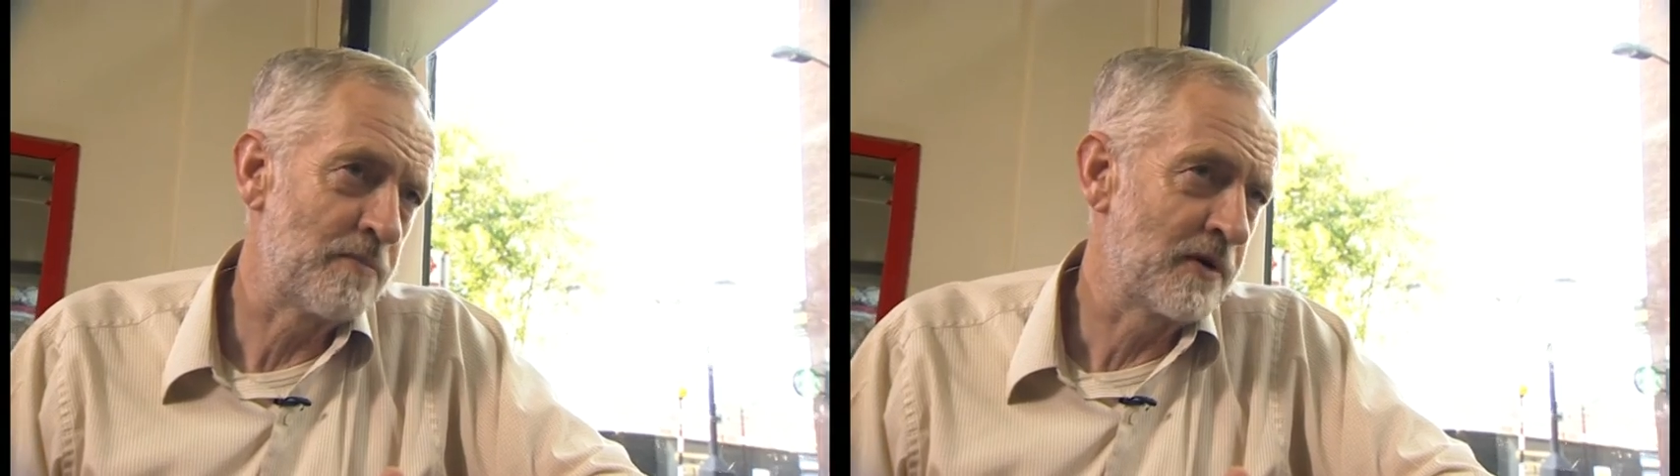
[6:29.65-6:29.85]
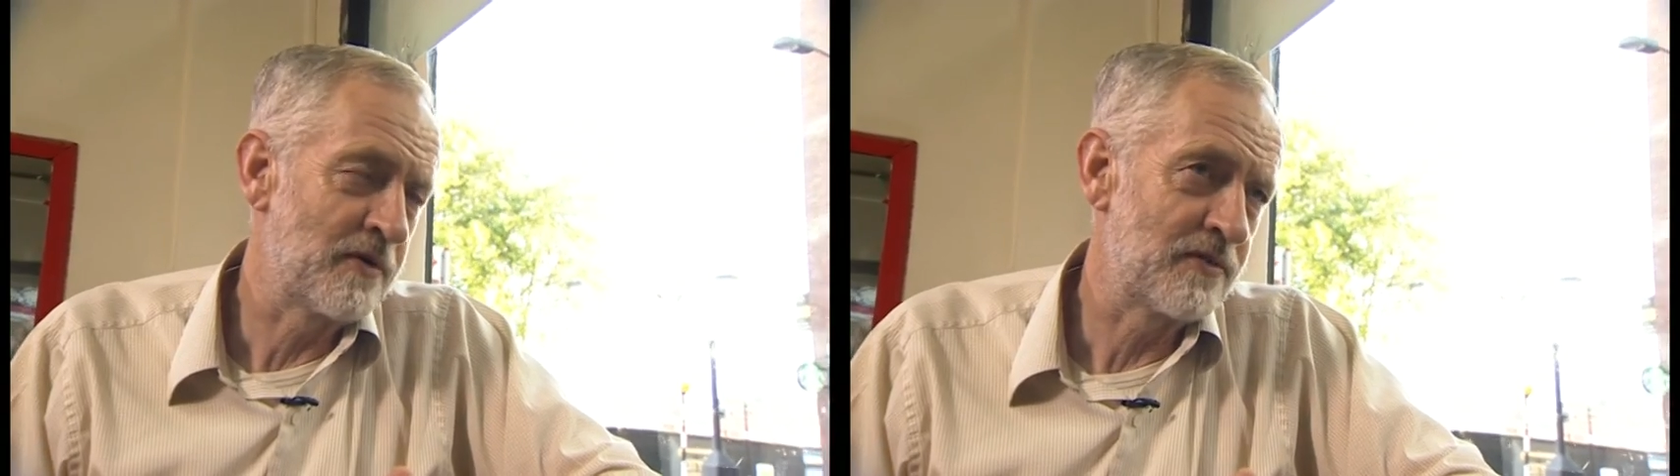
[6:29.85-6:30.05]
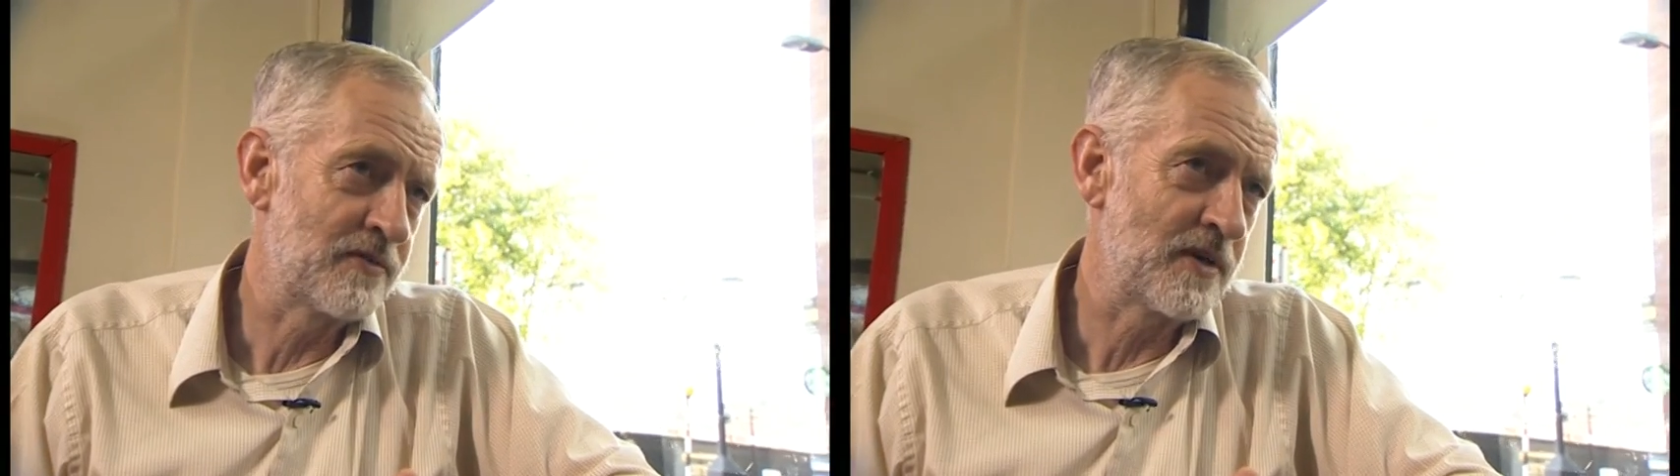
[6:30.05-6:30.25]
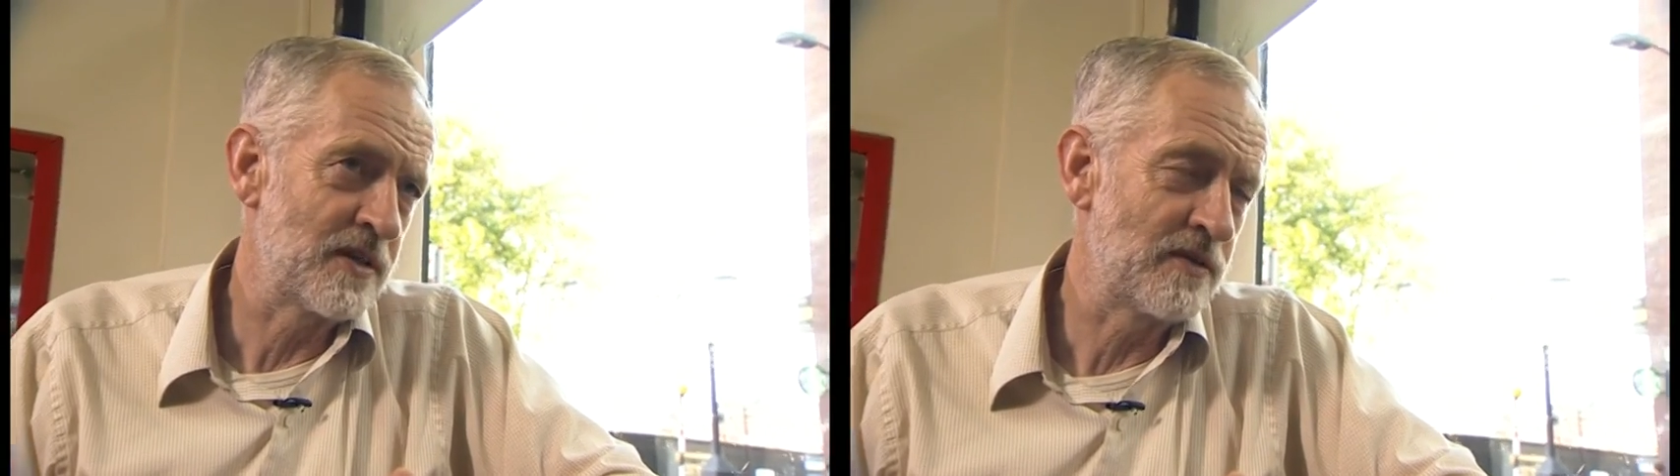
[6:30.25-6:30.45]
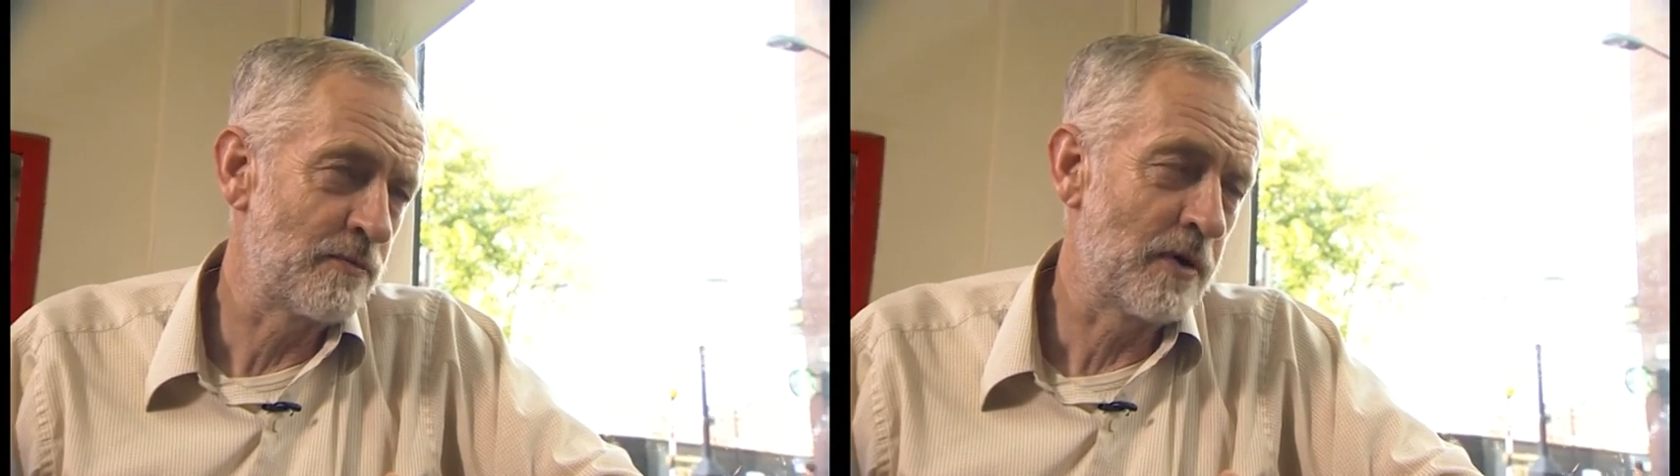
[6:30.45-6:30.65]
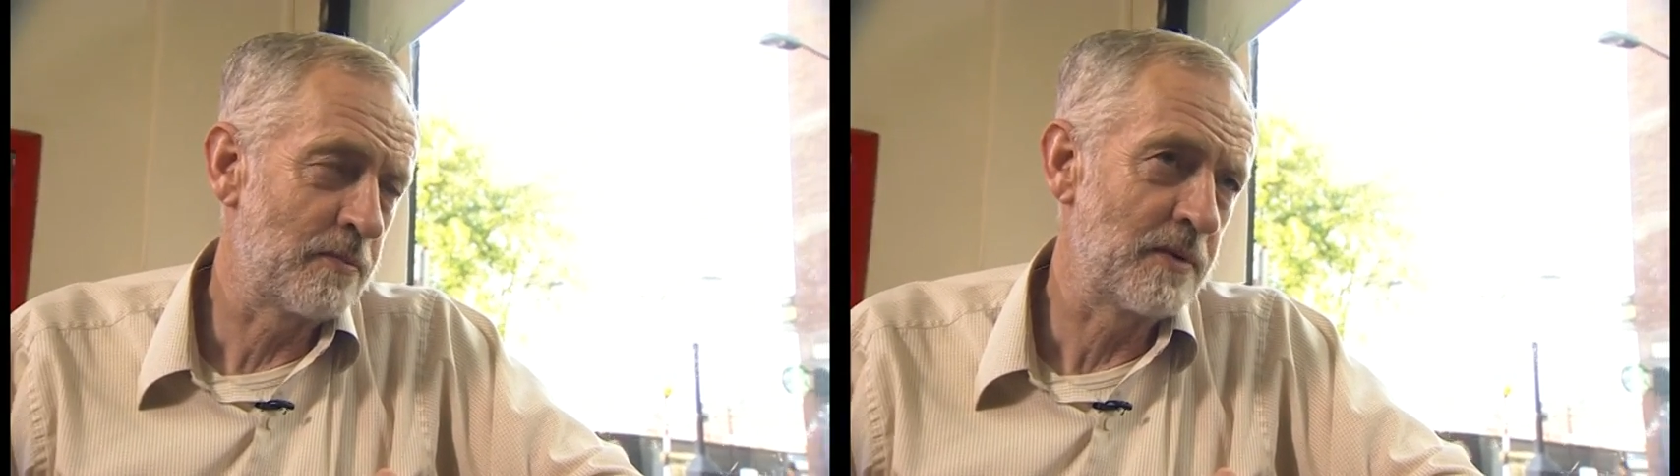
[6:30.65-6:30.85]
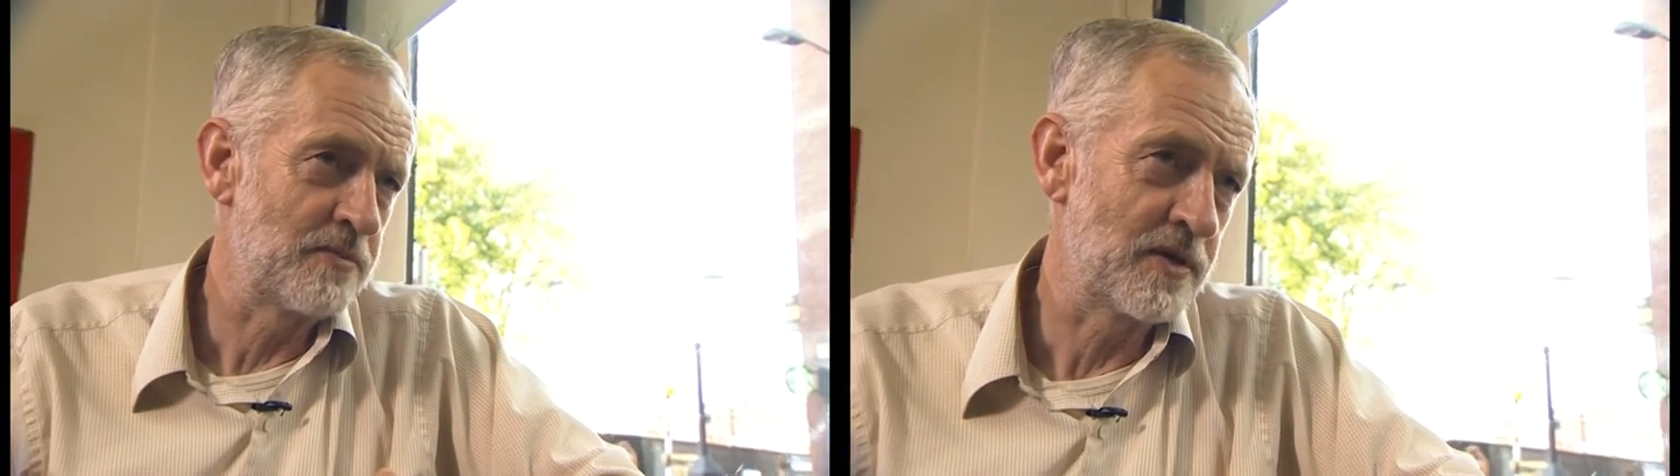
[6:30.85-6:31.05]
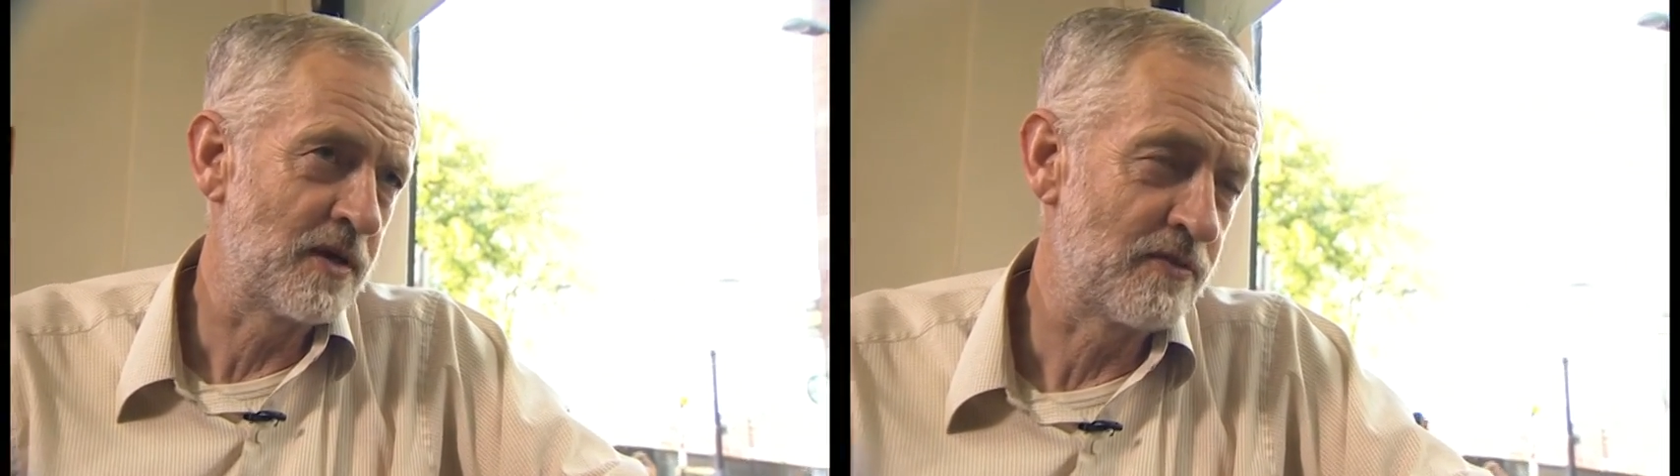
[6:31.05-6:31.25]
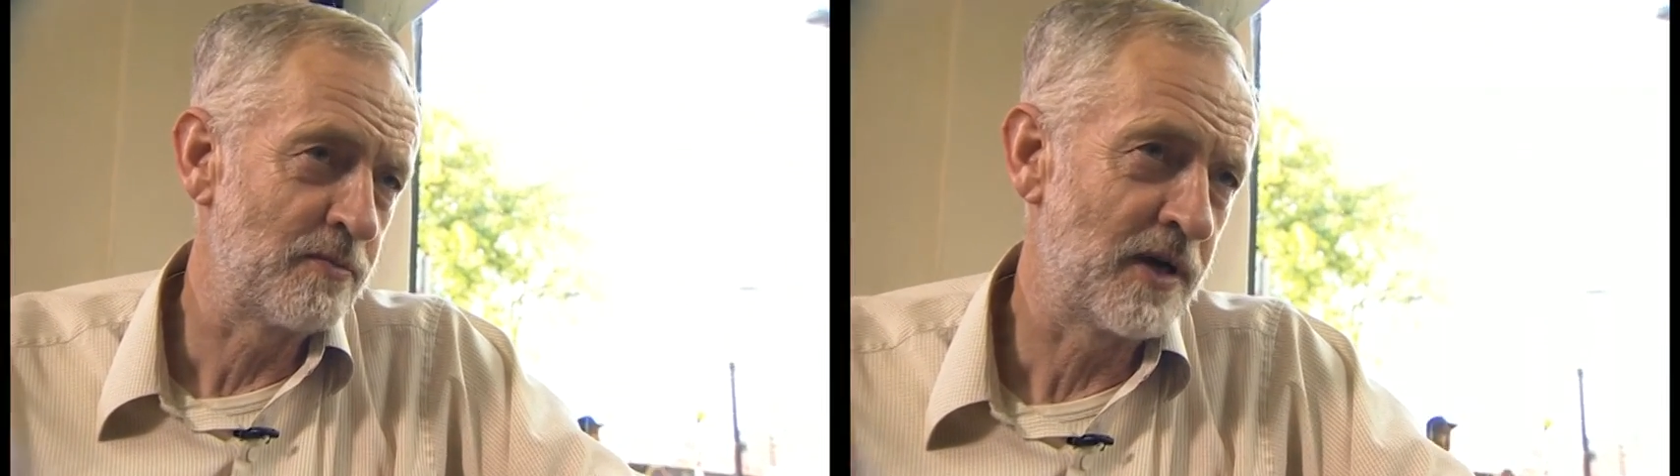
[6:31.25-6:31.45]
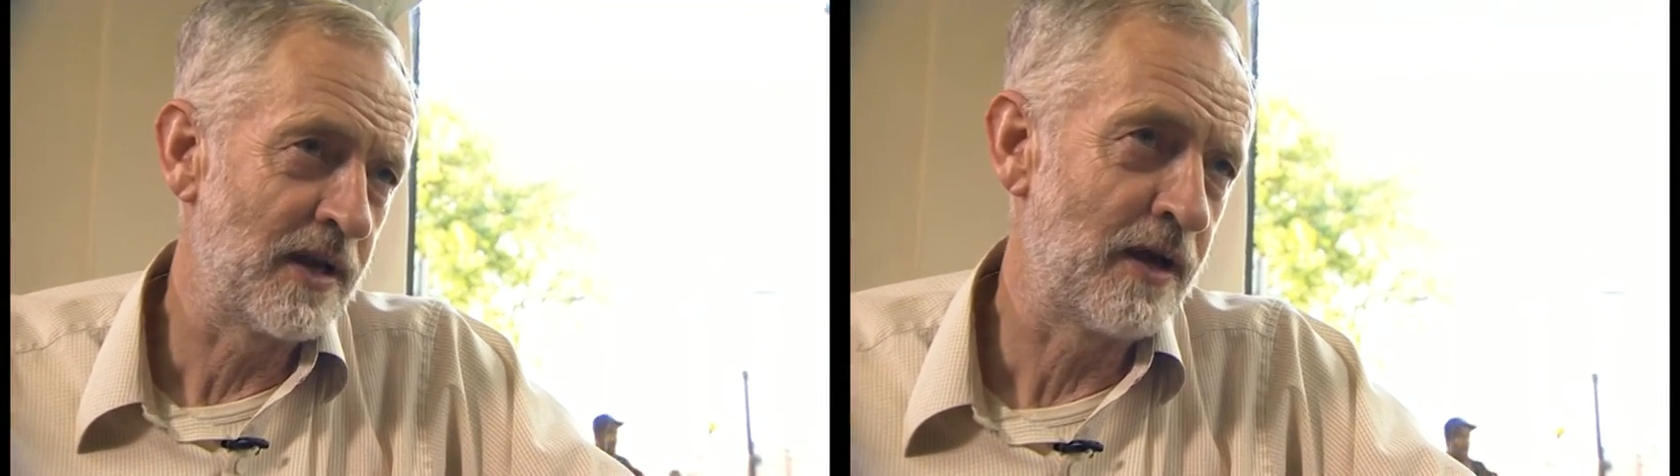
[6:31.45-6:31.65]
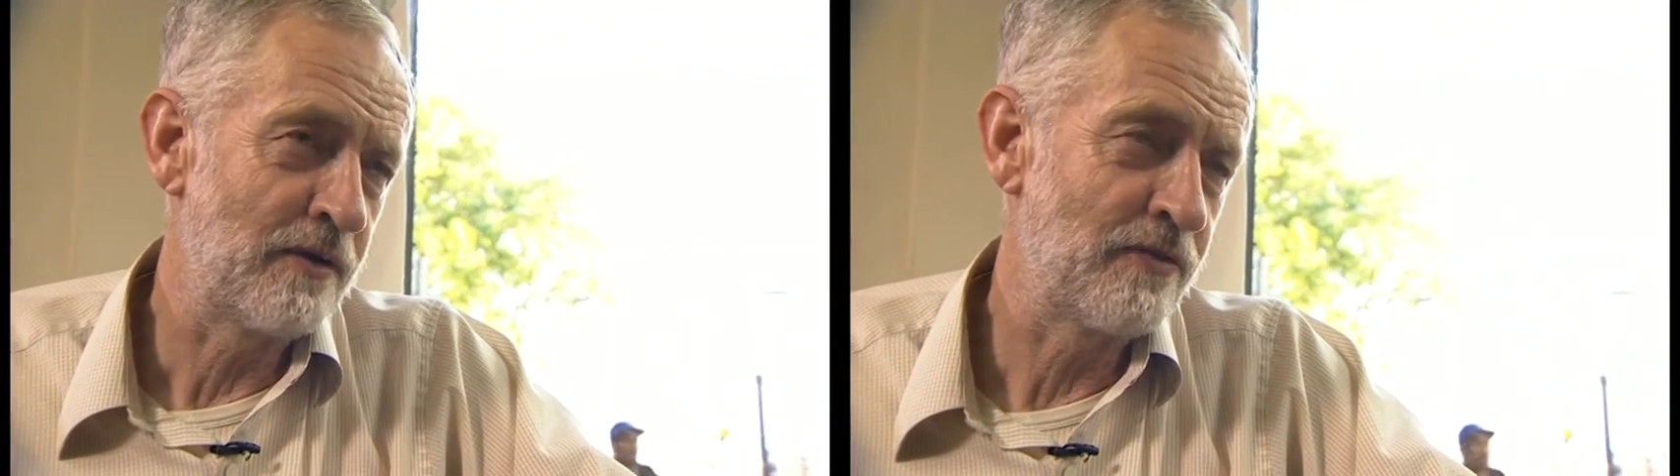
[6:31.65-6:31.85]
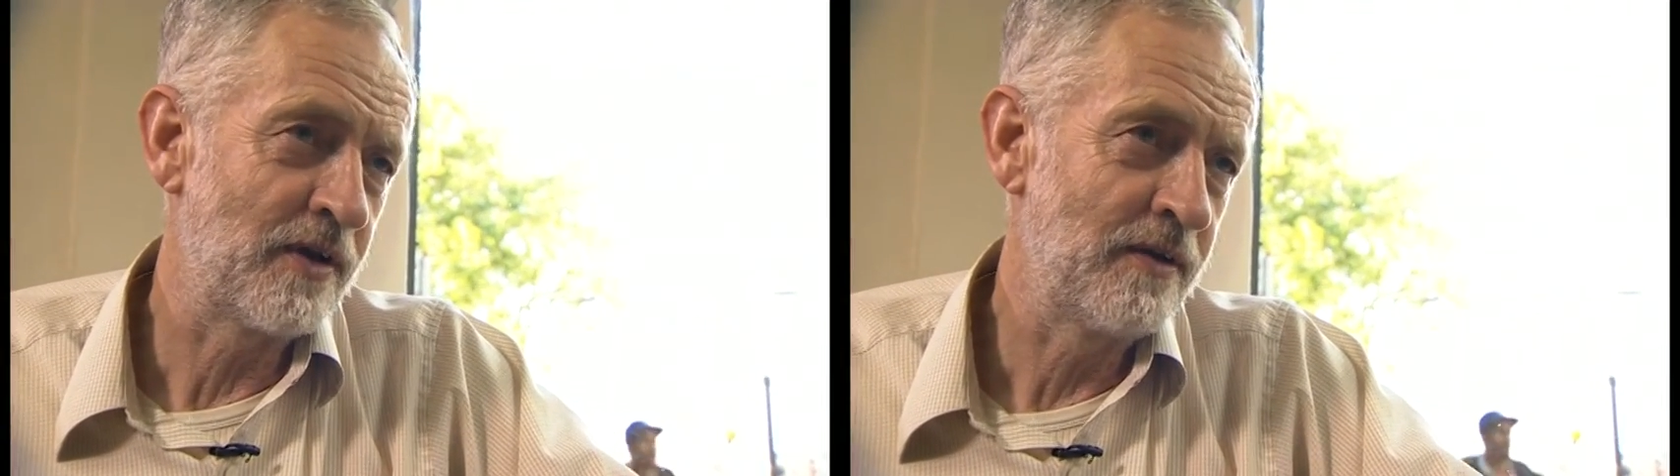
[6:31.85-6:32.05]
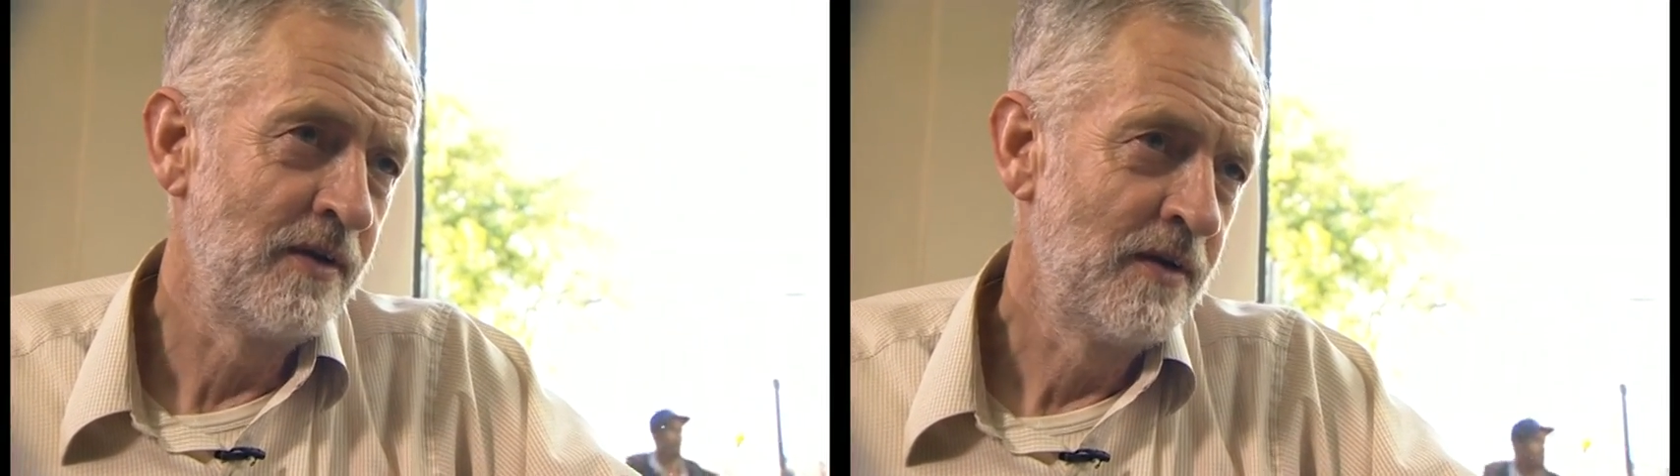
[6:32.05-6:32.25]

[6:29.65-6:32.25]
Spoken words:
because as you've probably observed in my life, I